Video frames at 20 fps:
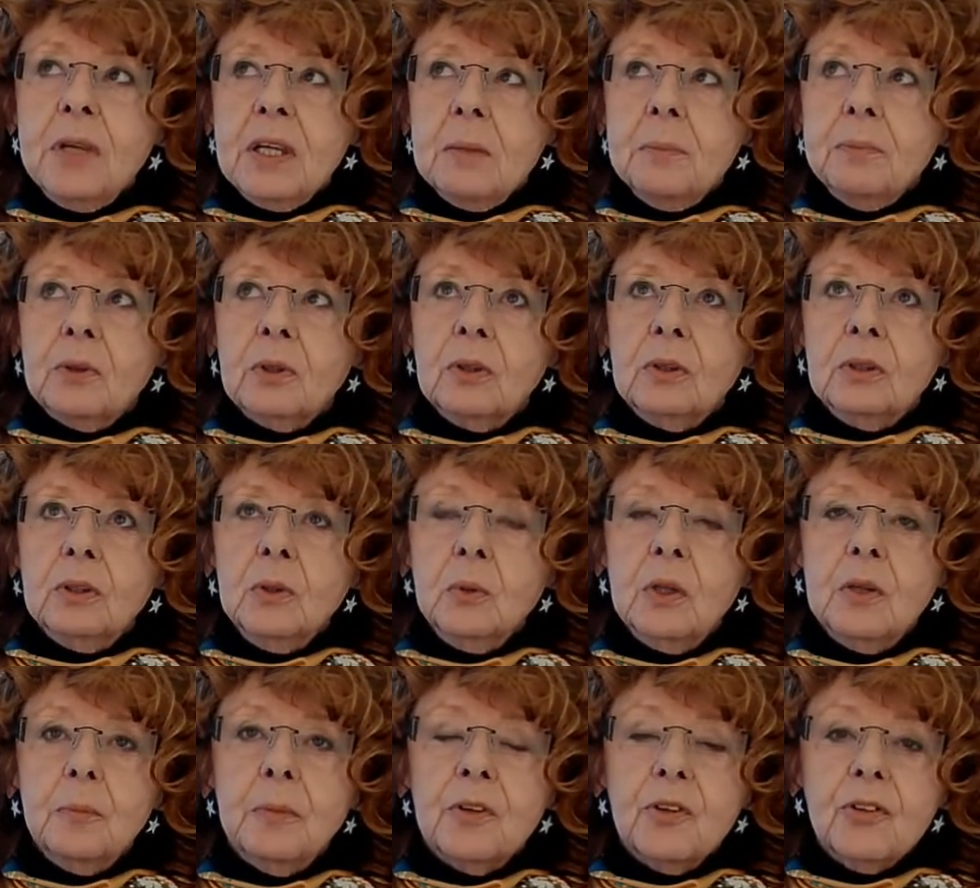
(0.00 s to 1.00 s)
people
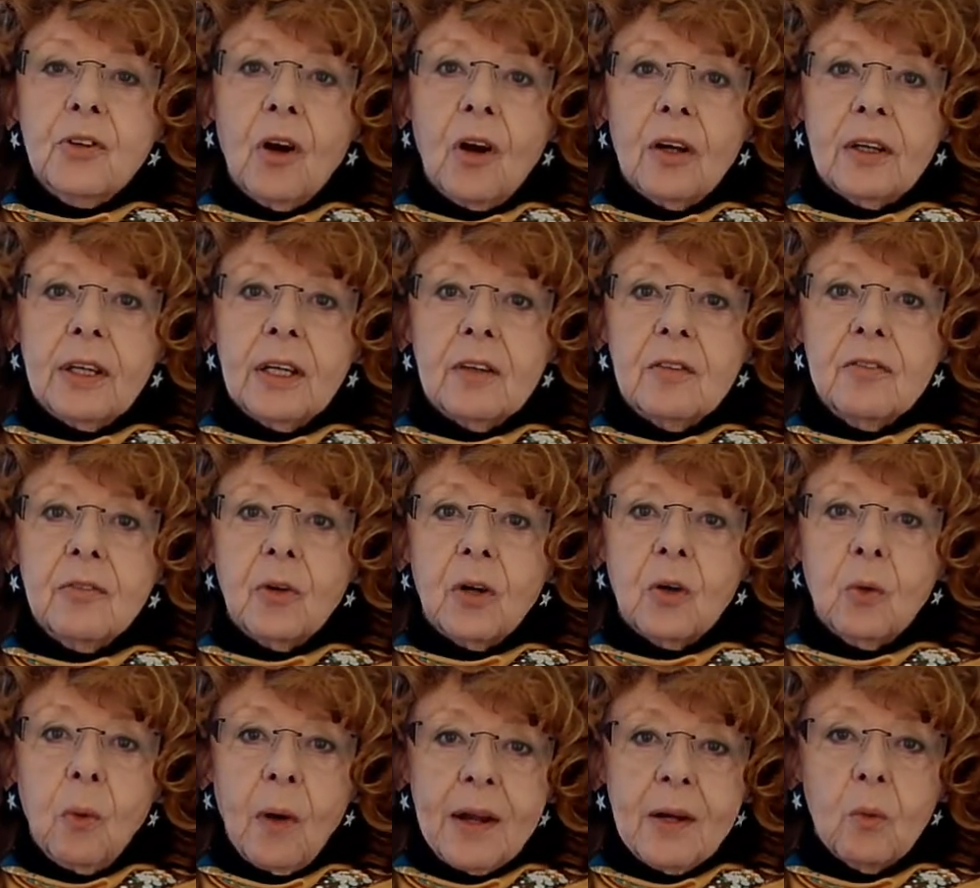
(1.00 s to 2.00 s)
who have been talking for
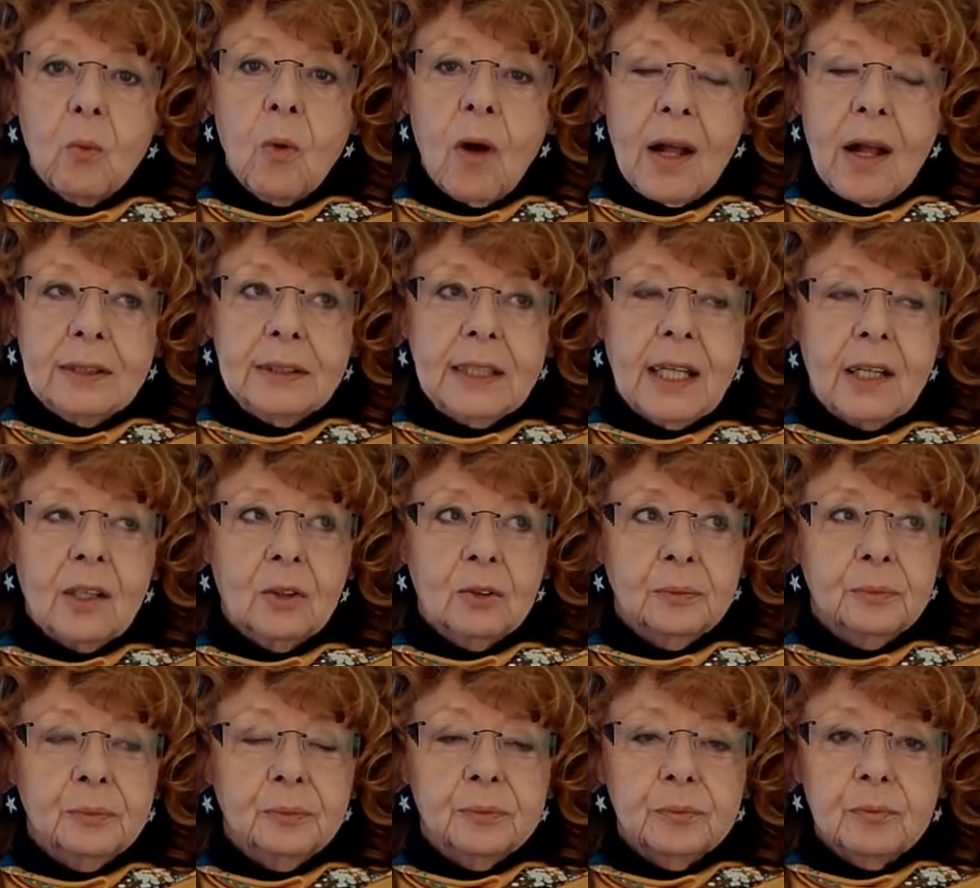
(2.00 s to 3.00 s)
quite a while now